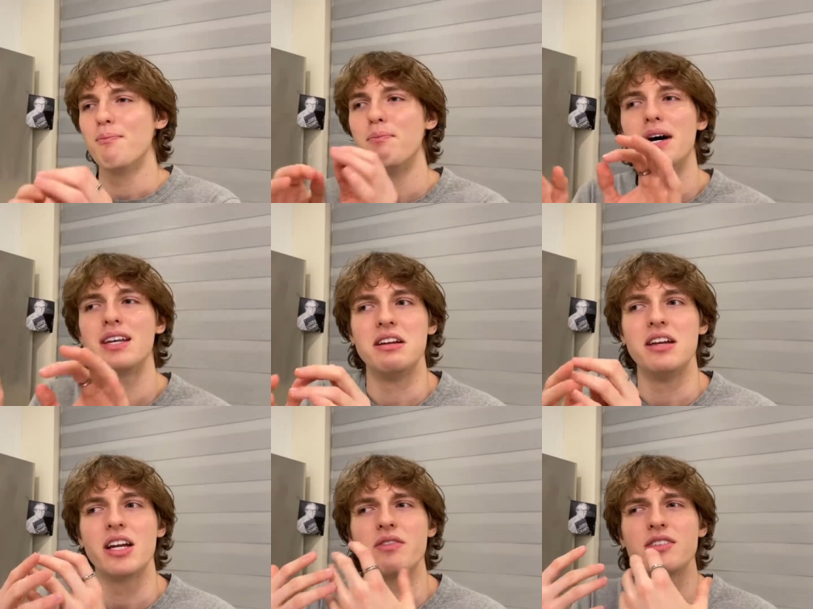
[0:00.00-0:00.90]
but
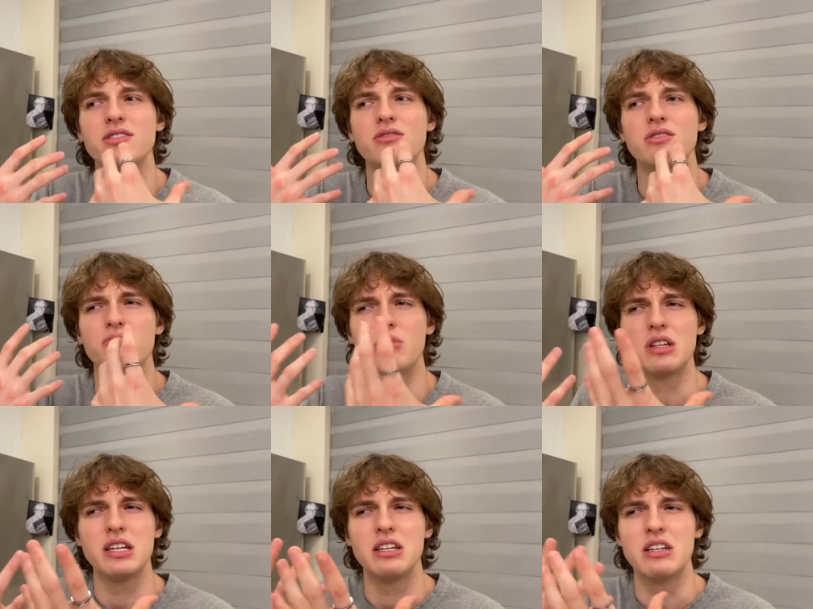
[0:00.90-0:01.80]
none of us
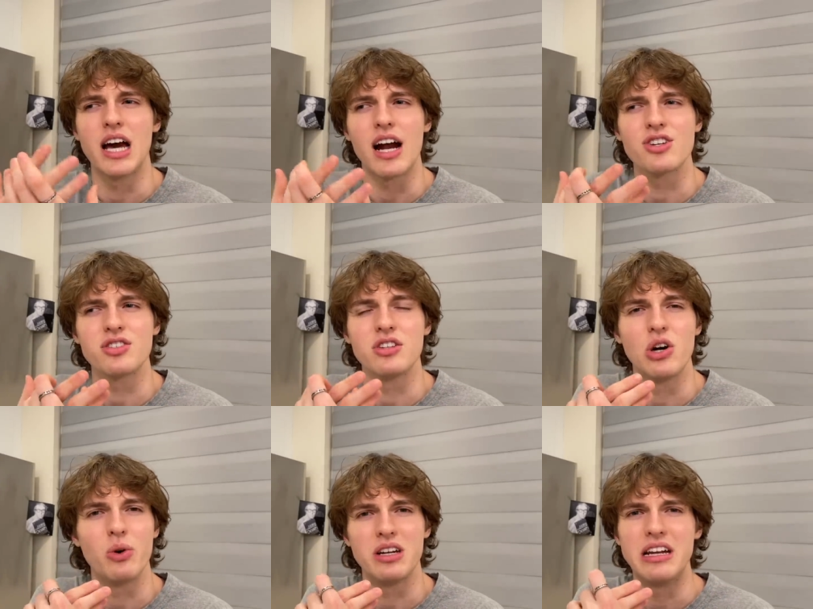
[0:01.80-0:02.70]
really actually know
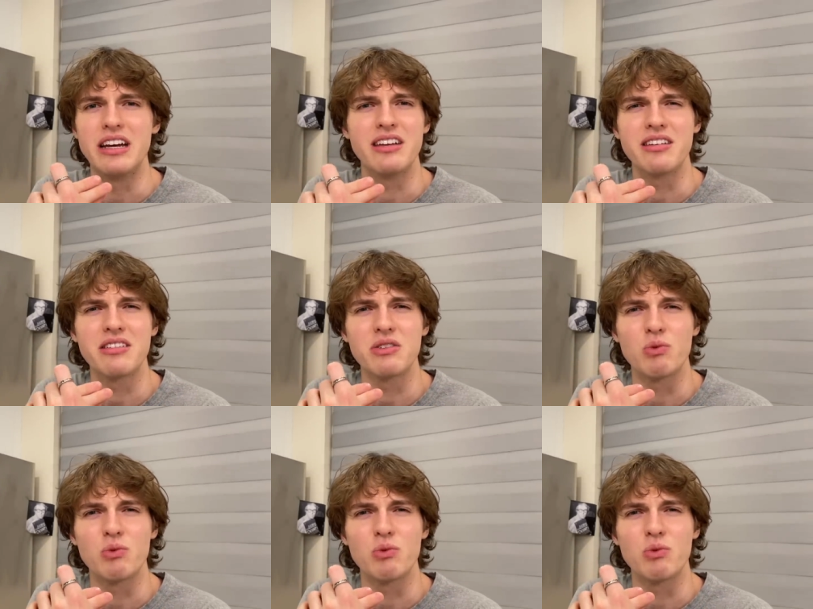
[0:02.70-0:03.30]
what it is.